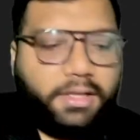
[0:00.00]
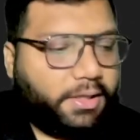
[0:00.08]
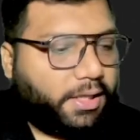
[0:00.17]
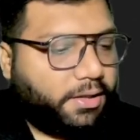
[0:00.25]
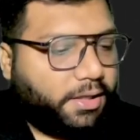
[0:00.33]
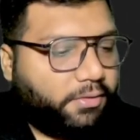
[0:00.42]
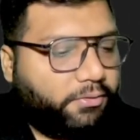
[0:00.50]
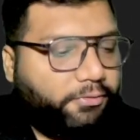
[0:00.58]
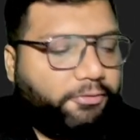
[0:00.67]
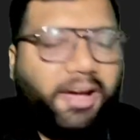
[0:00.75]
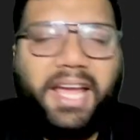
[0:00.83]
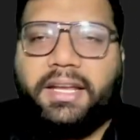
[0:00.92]
then the
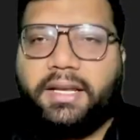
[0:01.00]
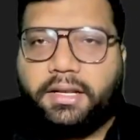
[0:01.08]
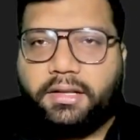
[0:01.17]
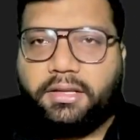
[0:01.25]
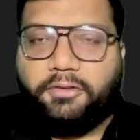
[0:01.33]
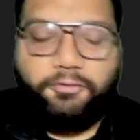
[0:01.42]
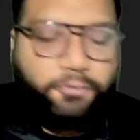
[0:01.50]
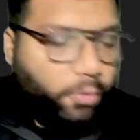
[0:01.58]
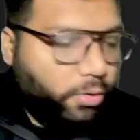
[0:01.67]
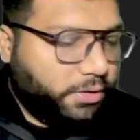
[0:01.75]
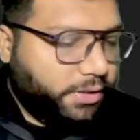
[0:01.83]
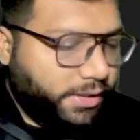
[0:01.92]

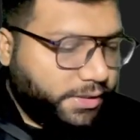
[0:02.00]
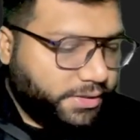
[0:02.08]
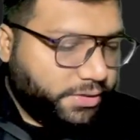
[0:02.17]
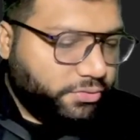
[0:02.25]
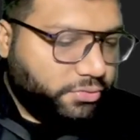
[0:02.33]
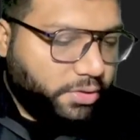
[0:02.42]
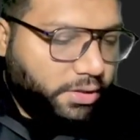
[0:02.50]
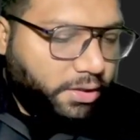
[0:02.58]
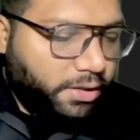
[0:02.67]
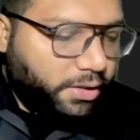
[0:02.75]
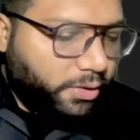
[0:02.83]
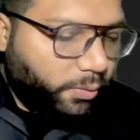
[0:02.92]
fourth essential
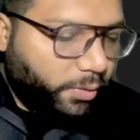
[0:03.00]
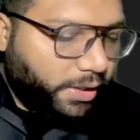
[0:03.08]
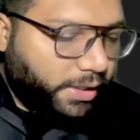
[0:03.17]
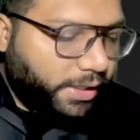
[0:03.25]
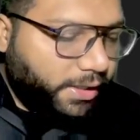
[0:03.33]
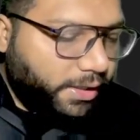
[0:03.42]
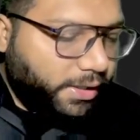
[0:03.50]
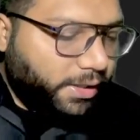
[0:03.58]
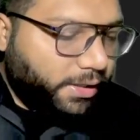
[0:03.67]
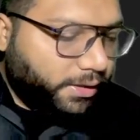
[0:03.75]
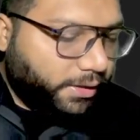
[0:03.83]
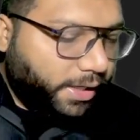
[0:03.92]
will tell
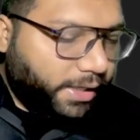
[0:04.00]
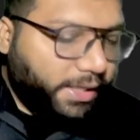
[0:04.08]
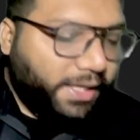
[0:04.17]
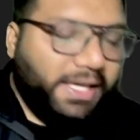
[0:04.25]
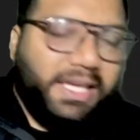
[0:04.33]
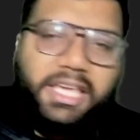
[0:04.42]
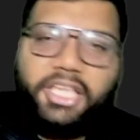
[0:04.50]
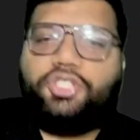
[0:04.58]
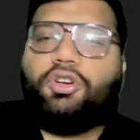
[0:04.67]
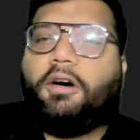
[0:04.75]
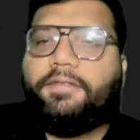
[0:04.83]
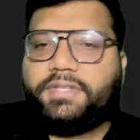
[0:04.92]
that
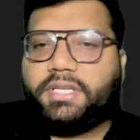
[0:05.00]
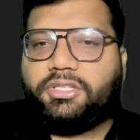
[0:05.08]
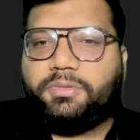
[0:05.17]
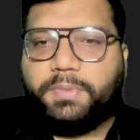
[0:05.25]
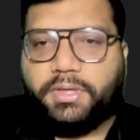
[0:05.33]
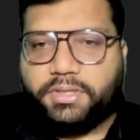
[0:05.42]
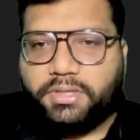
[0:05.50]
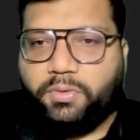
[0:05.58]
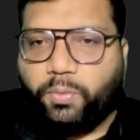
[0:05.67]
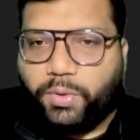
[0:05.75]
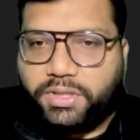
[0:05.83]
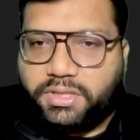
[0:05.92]
each of such person,
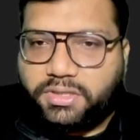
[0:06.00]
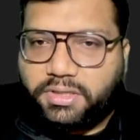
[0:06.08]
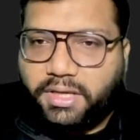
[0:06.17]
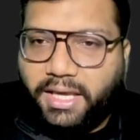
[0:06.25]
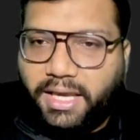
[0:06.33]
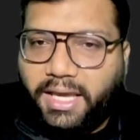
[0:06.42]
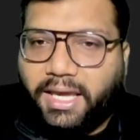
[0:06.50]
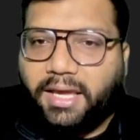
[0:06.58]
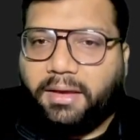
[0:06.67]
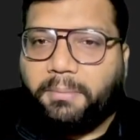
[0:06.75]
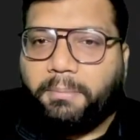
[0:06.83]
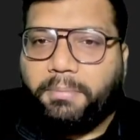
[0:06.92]
which is A,